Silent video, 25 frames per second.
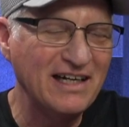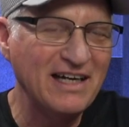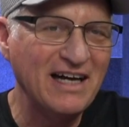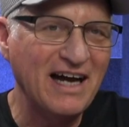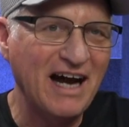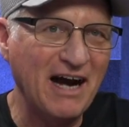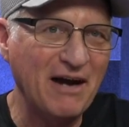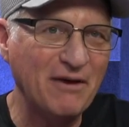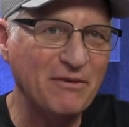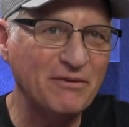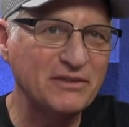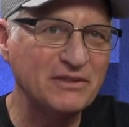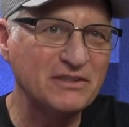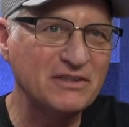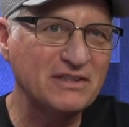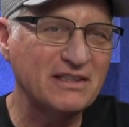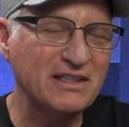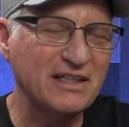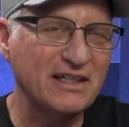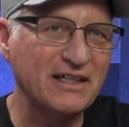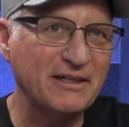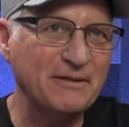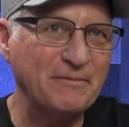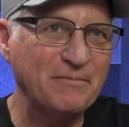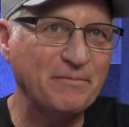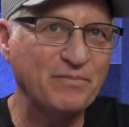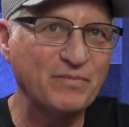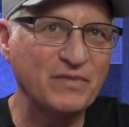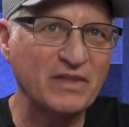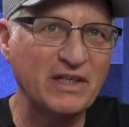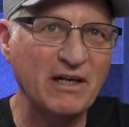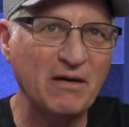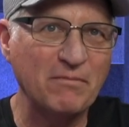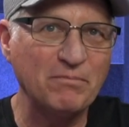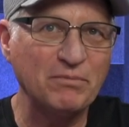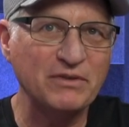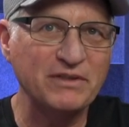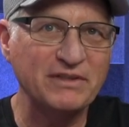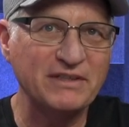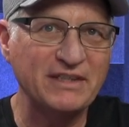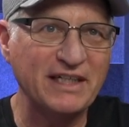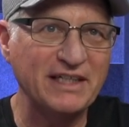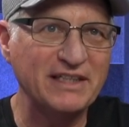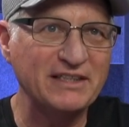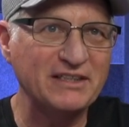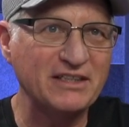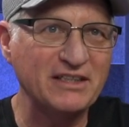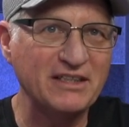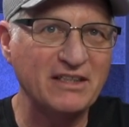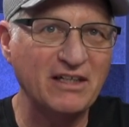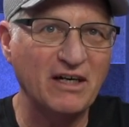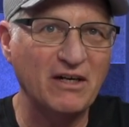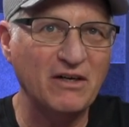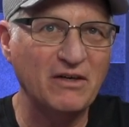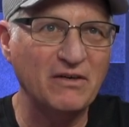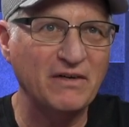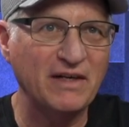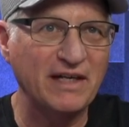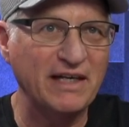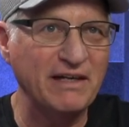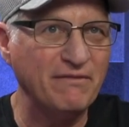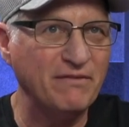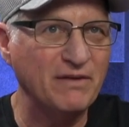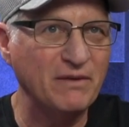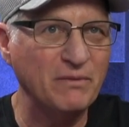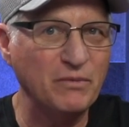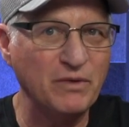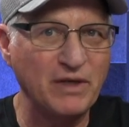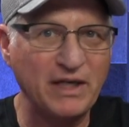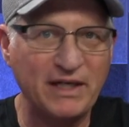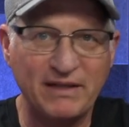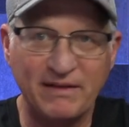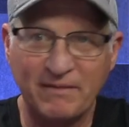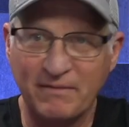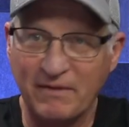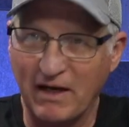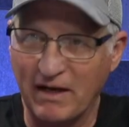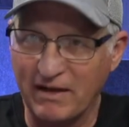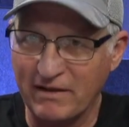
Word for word: I was uh, a couple of days ago, even with,